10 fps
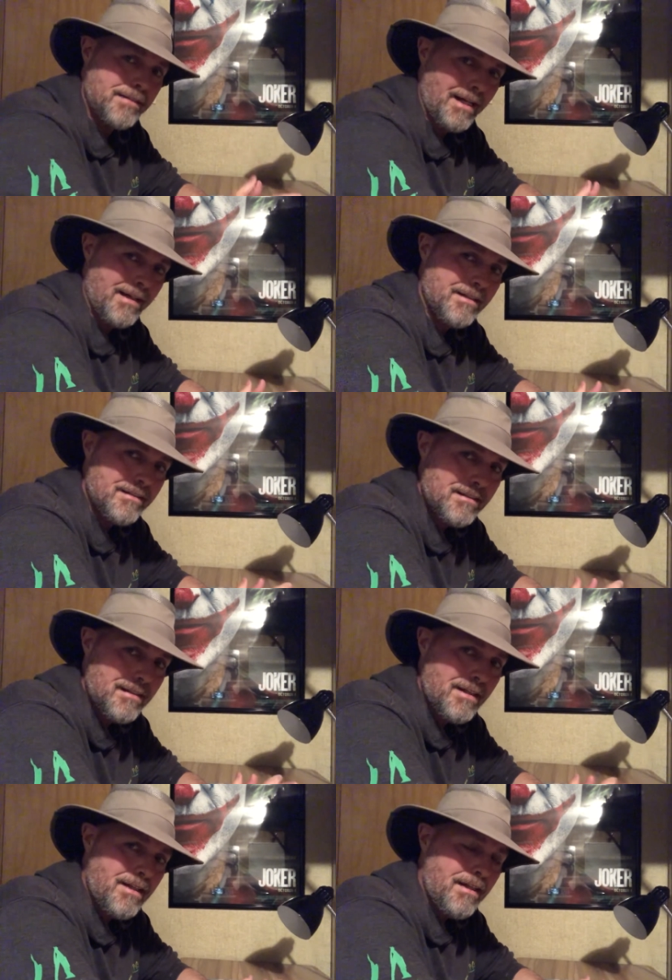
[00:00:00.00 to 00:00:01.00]
Okay.
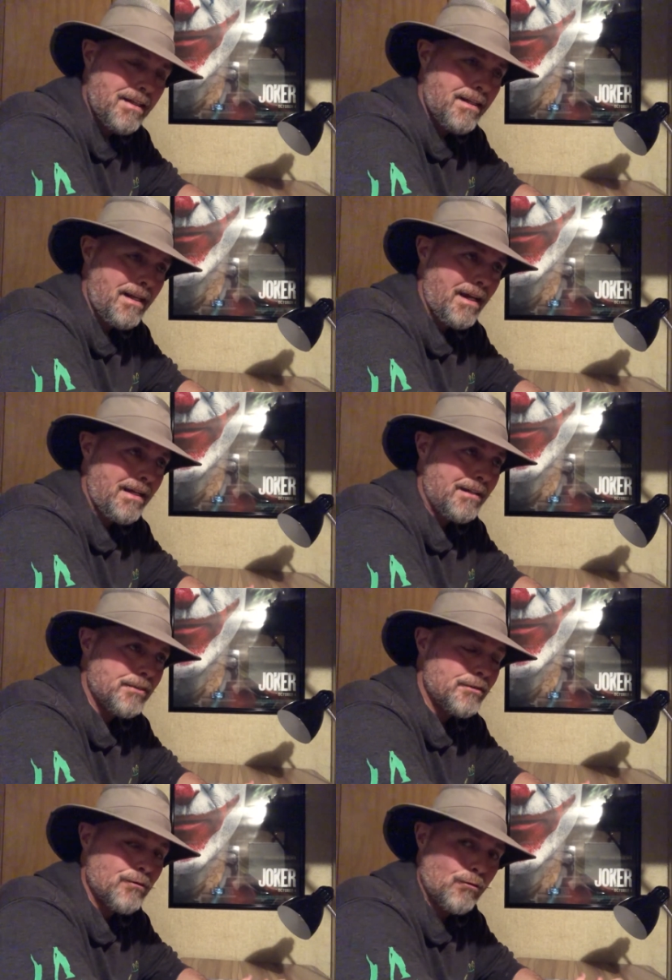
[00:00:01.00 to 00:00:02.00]
It
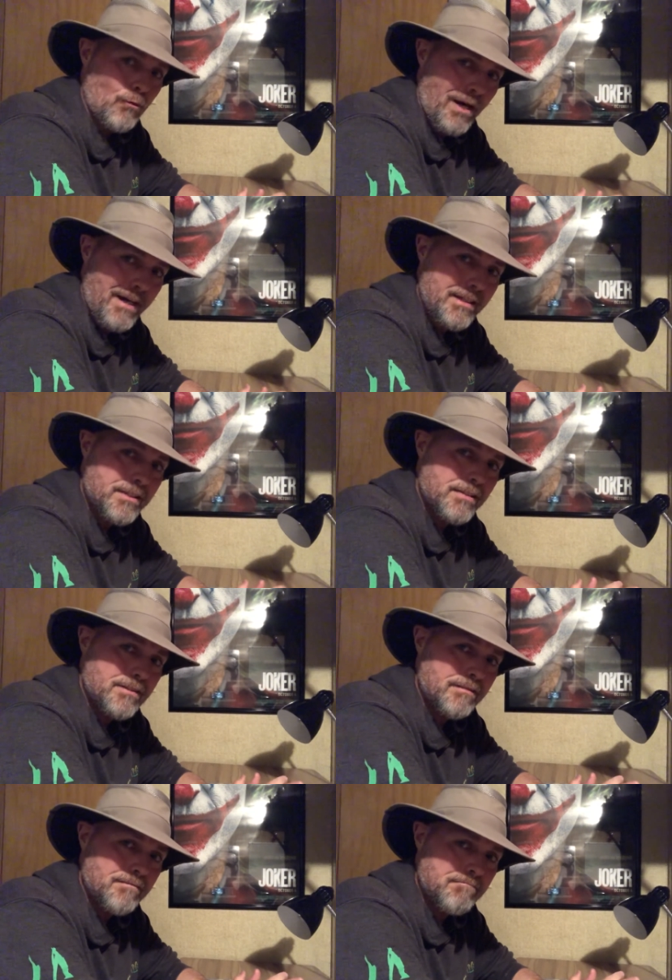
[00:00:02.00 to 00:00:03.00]
is reddish
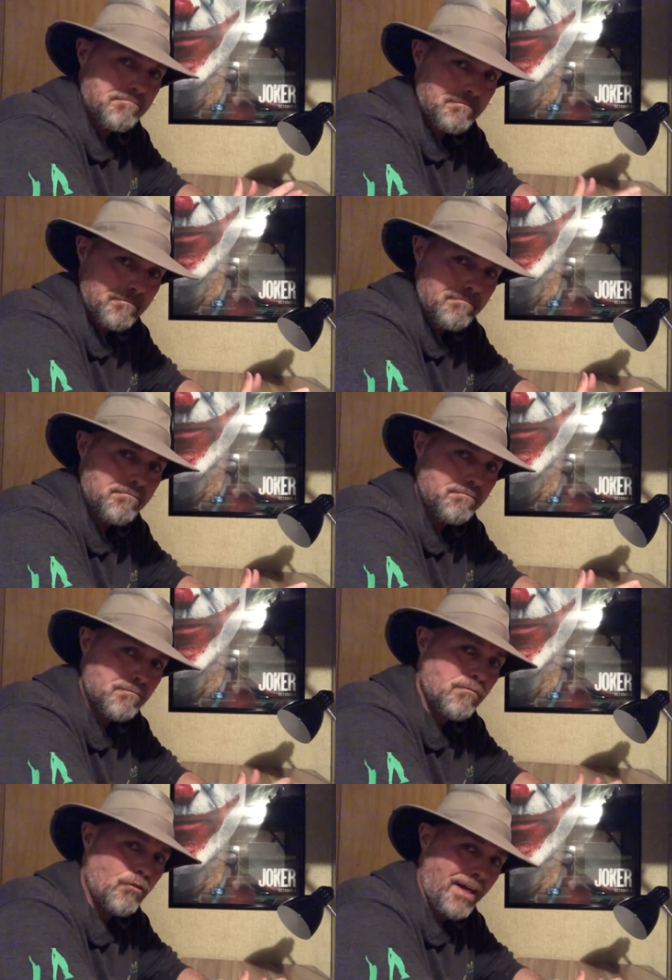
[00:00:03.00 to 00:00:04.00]

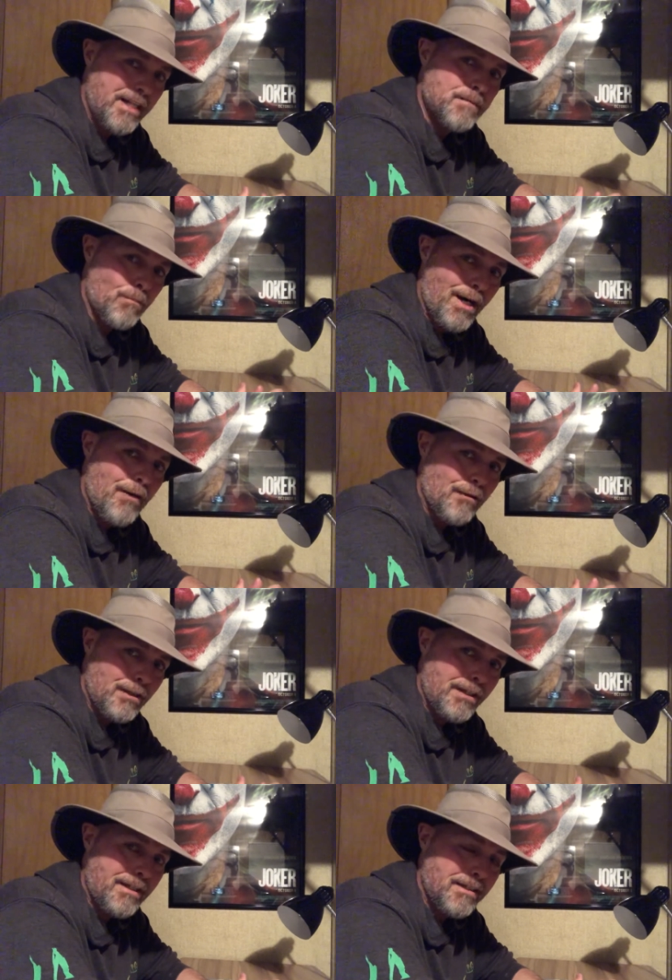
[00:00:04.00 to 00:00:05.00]
reddish brown
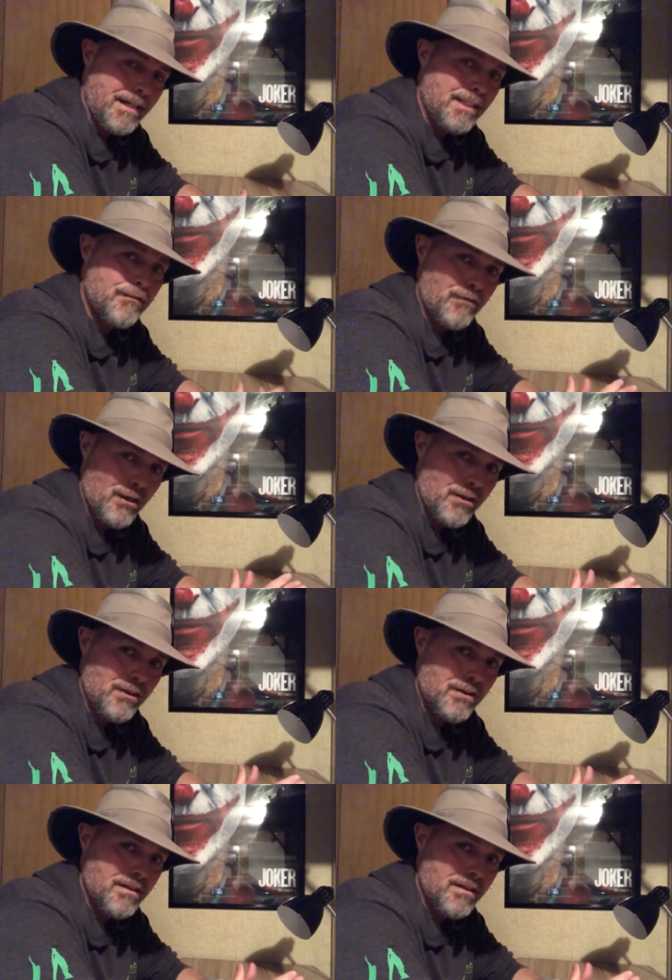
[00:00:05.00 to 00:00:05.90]
looking. It's fur.